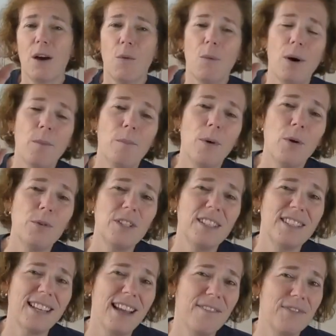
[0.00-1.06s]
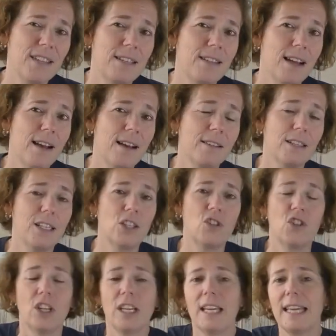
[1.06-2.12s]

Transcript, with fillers: While Moses got the knowledge,